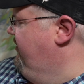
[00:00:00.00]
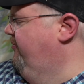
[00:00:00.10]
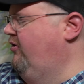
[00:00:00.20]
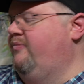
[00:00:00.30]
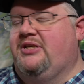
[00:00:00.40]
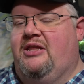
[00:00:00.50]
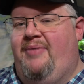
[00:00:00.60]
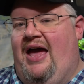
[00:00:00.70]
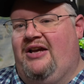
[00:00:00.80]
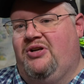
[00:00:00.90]
bulbs in the
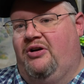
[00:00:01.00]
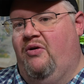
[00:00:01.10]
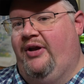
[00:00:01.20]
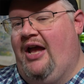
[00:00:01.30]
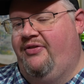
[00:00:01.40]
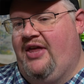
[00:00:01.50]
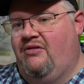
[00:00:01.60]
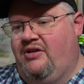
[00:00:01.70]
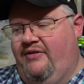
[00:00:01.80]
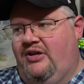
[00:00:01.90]
back start growing out,
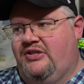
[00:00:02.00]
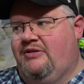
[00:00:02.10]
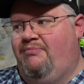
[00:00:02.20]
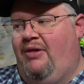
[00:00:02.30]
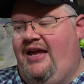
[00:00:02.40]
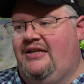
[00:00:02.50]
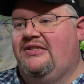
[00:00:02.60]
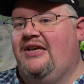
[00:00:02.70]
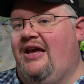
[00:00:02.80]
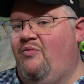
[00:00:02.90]
that'll give us
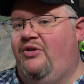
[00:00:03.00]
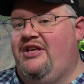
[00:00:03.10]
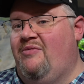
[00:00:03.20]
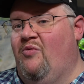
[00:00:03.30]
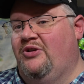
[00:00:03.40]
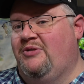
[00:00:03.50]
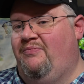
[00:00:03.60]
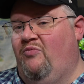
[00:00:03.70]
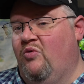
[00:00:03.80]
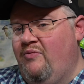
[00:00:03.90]
plants, and we'll need more
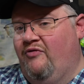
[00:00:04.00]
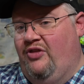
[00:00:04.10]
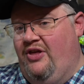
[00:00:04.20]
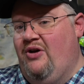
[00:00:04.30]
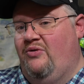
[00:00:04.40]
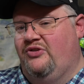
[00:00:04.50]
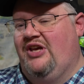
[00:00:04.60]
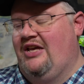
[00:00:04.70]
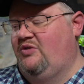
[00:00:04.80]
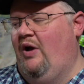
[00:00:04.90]
room for
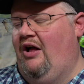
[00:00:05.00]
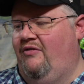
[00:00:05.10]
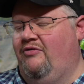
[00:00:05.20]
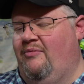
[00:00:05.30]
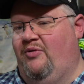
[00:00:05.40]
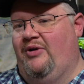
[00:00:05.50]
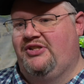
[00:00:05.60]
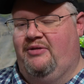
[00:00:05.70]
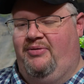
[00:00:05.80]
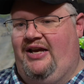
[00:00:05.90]
those as well from the
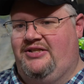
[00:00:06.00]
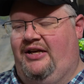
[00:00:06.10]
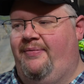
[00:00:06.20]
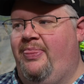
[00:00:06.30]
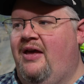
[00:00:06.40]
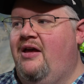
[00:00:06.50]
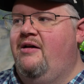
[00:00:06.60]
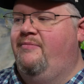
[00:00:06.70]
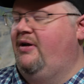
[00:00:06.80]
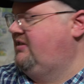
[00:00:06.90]
rest of the planting. But